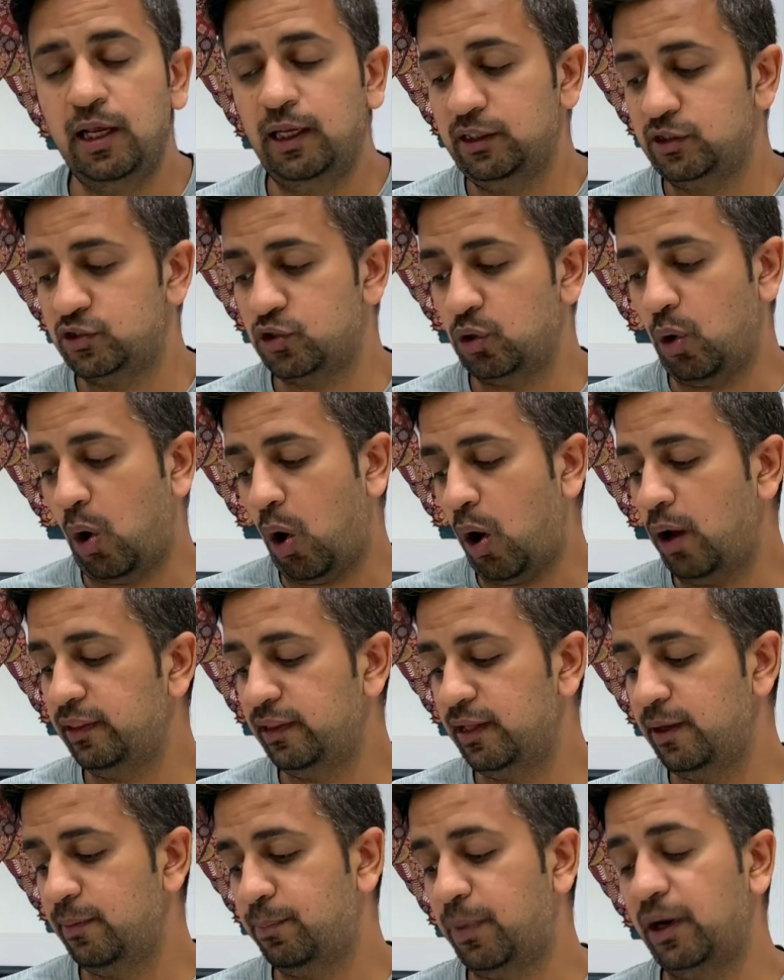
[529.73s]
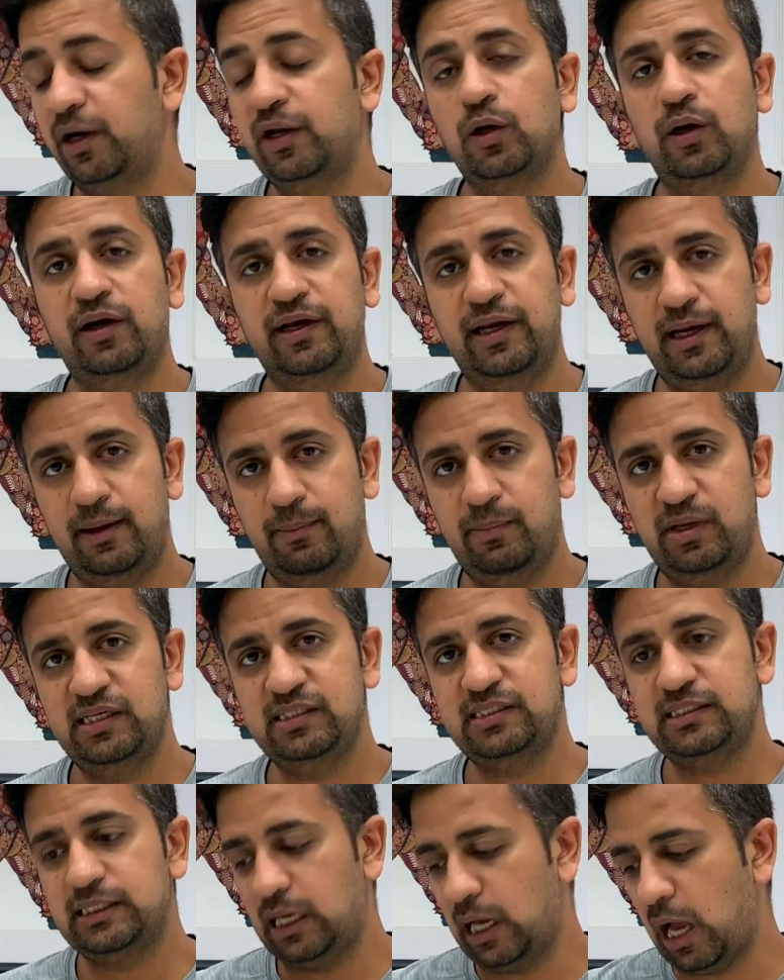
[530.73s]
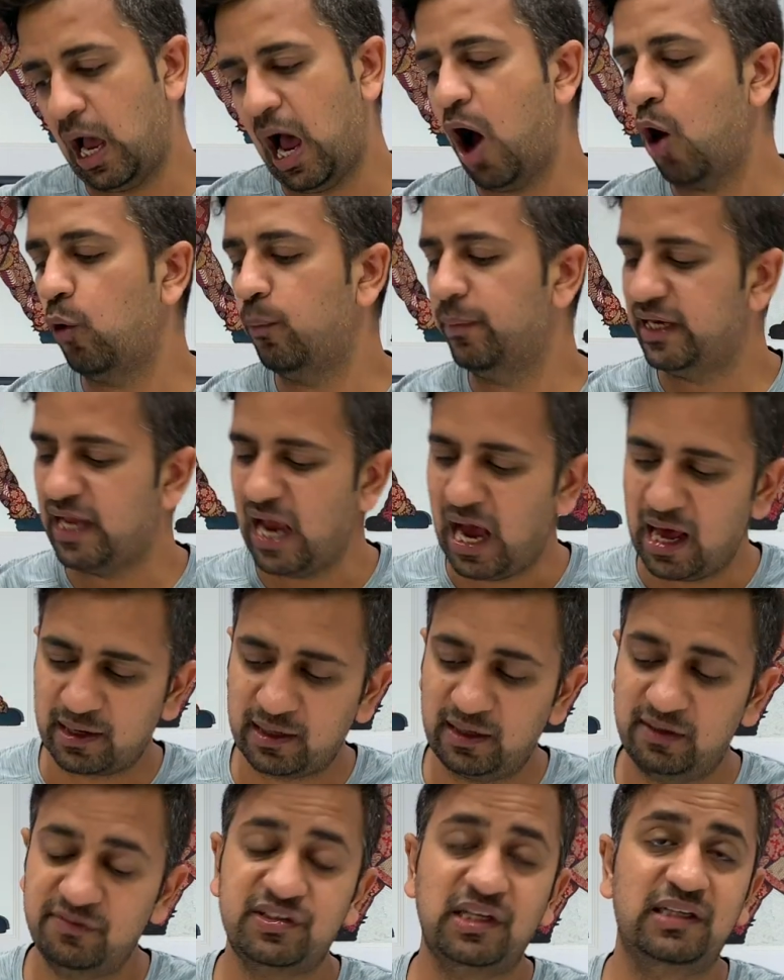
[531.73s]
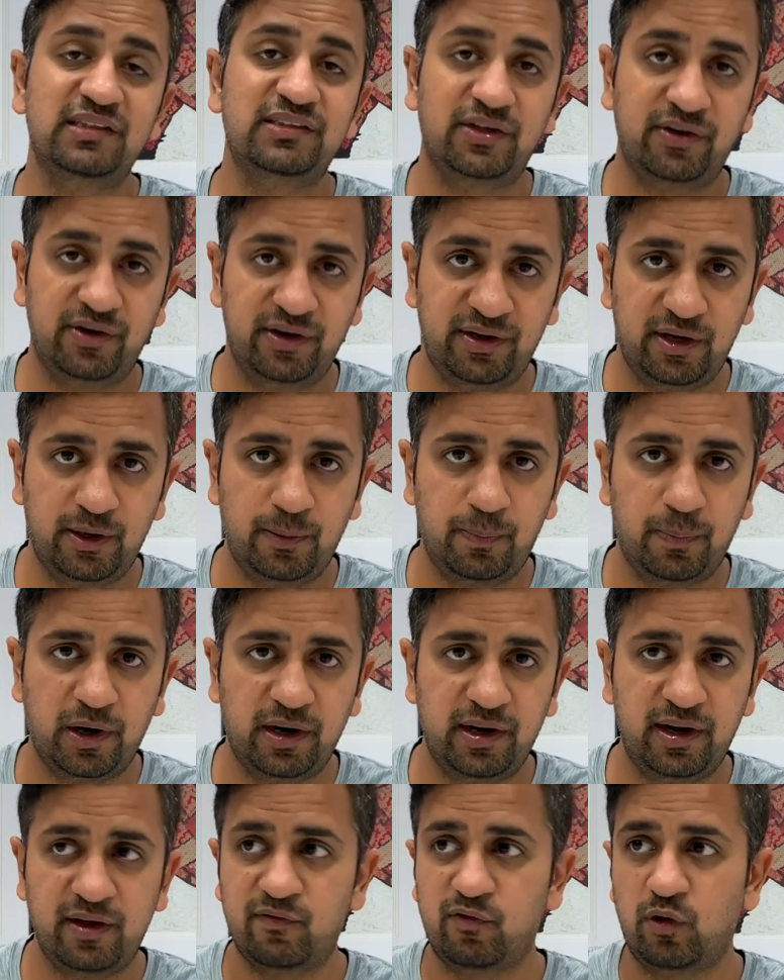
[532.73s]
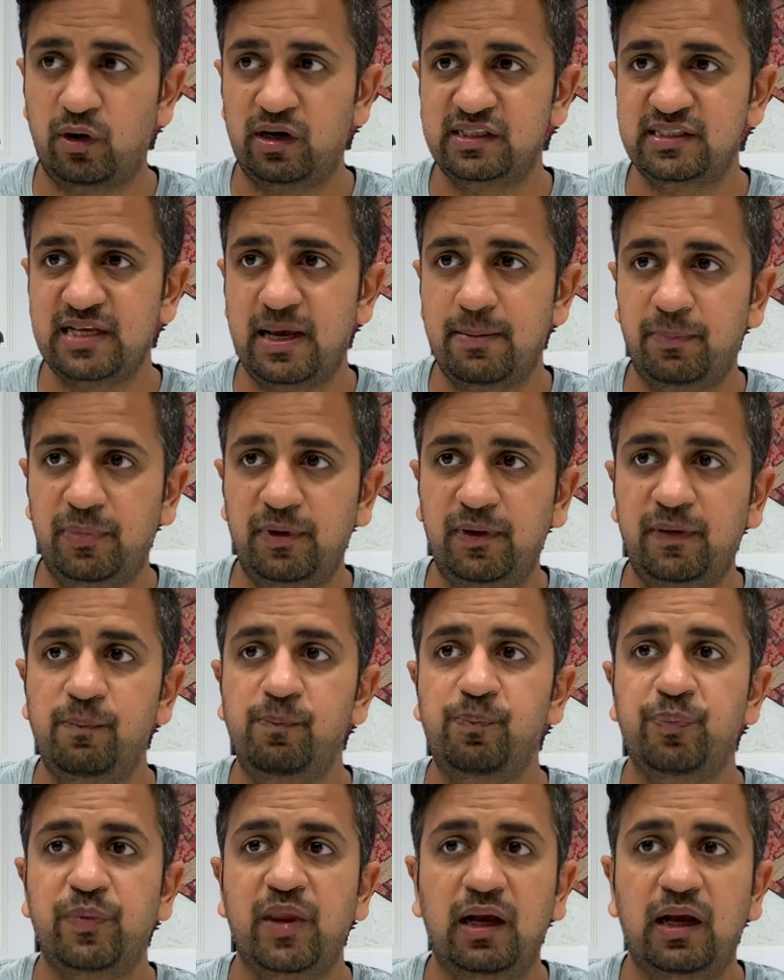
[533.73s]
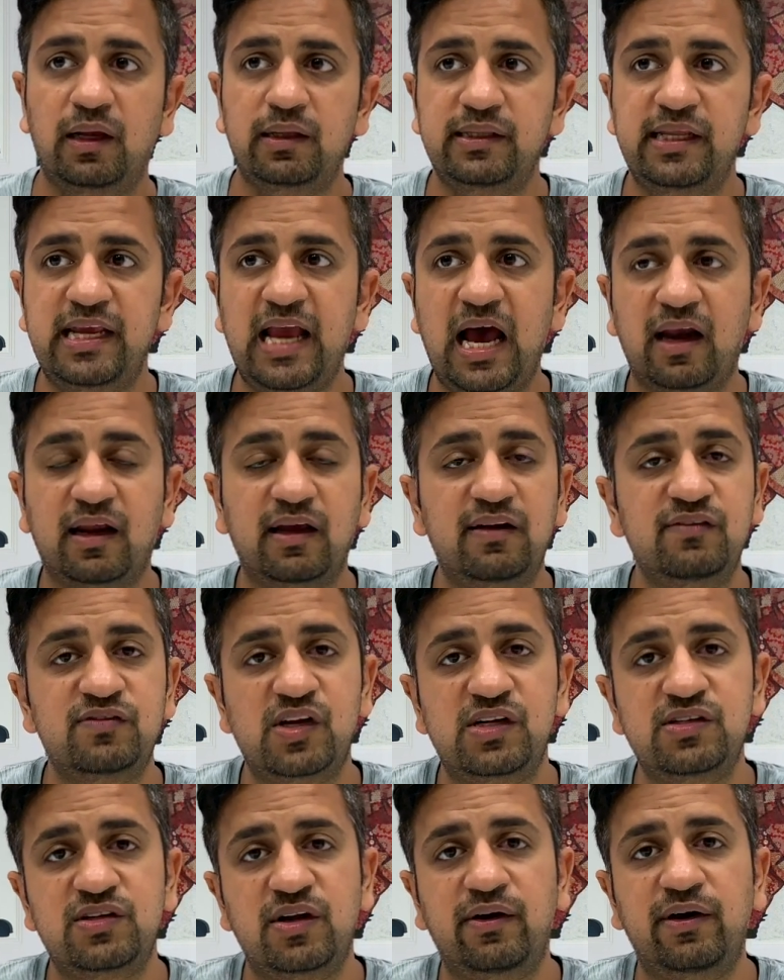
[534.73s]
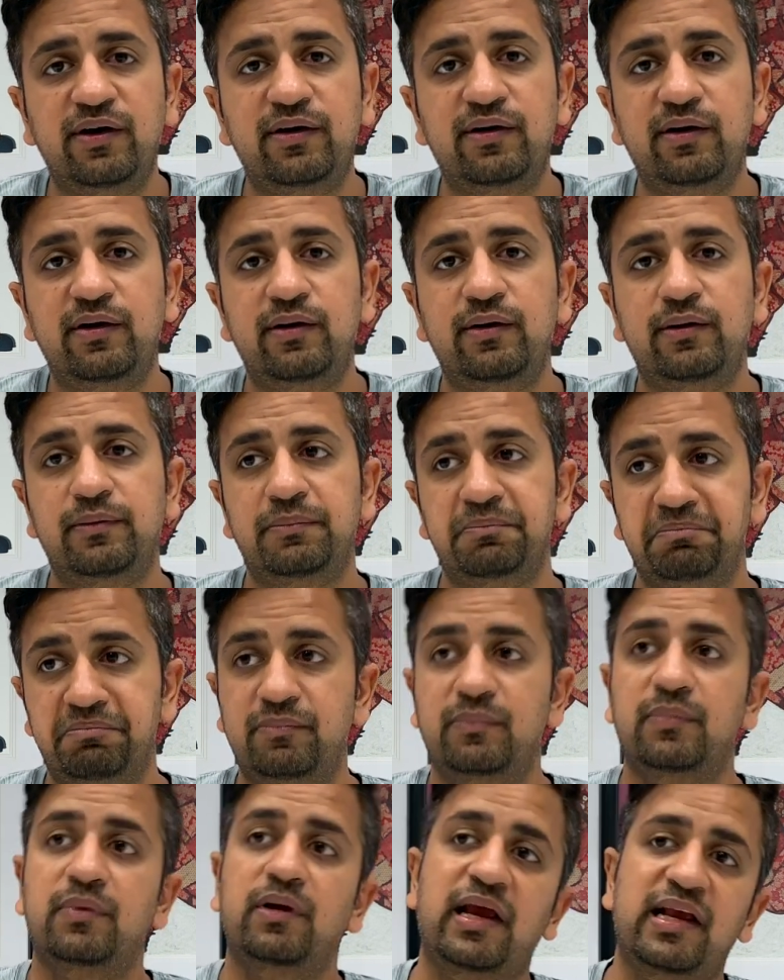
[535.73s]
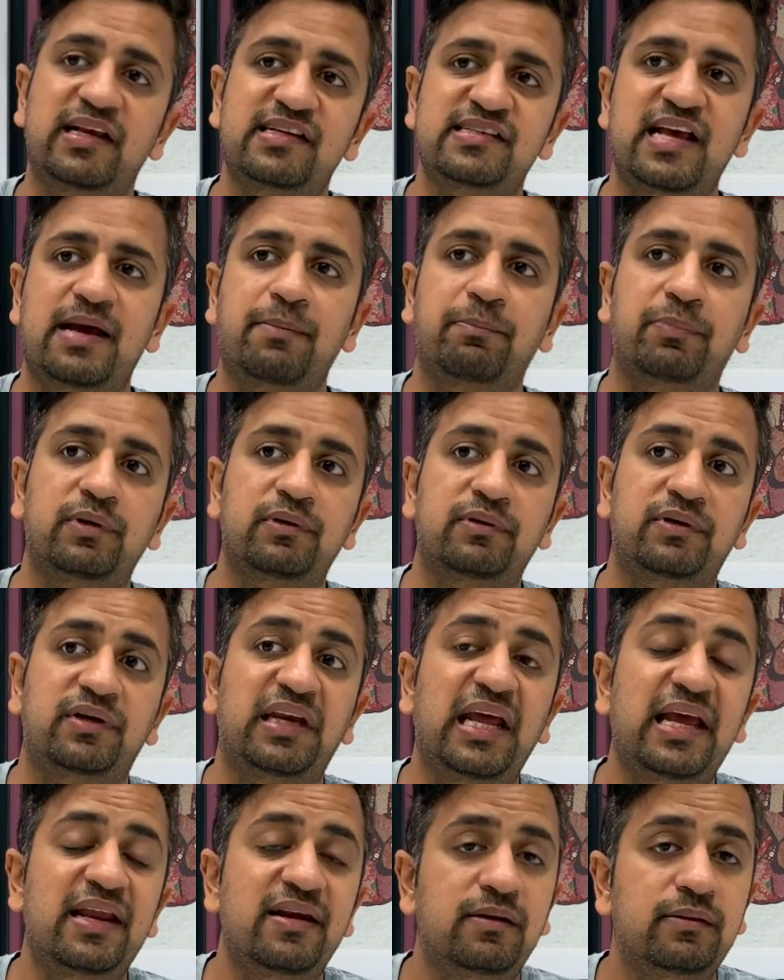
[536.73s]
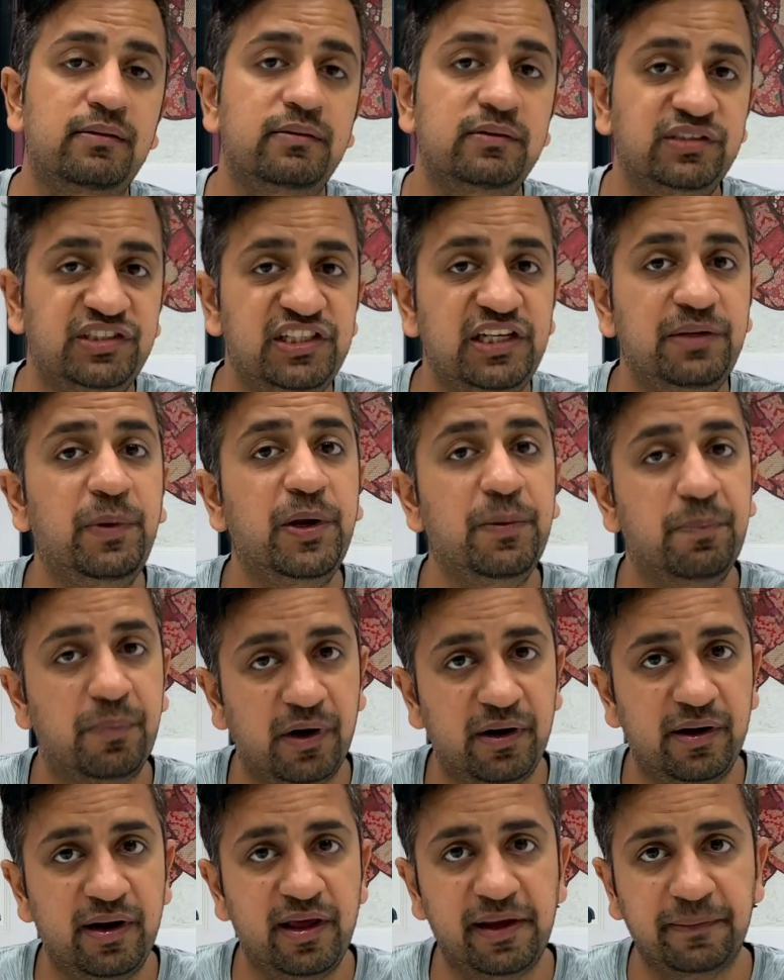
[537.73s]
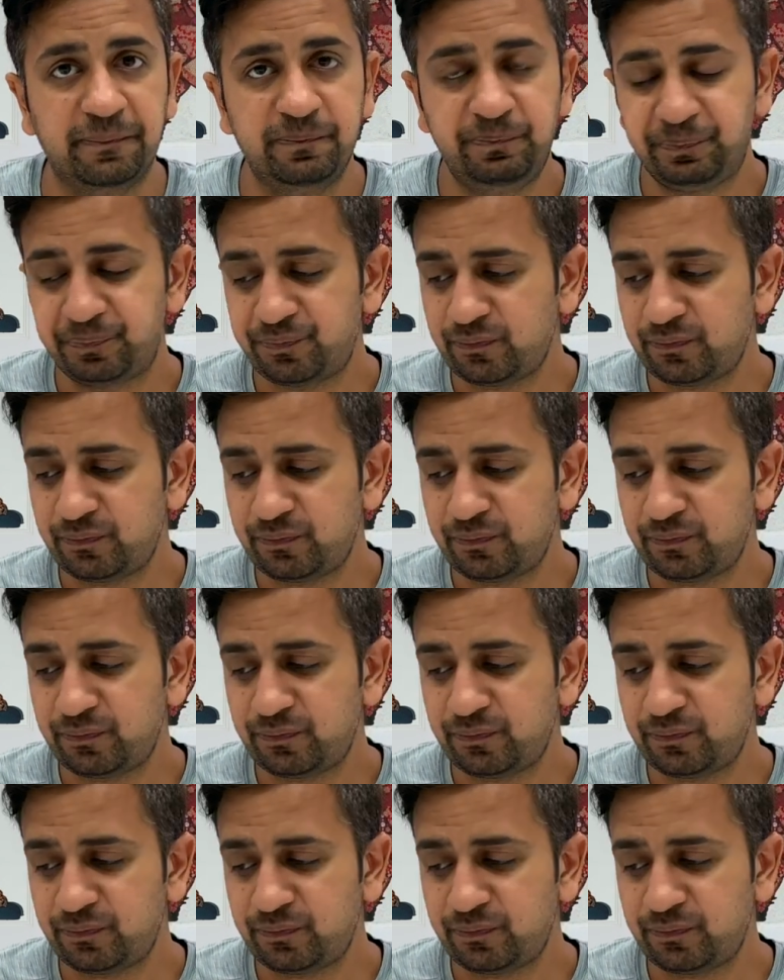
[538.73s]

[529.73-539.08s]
So on the particular database, how many archives are generated per day? For example, the archives are generated, example, 10 GB per day.